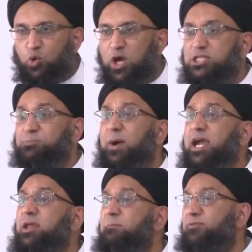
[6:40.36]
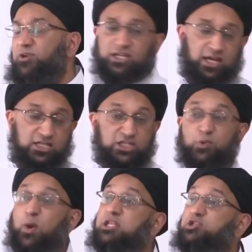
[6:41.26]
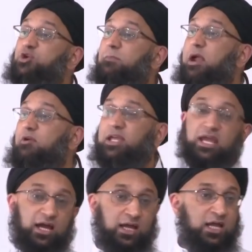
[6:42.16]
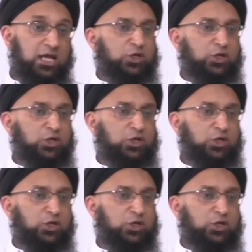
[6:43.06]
who had spina bifida. She went to America.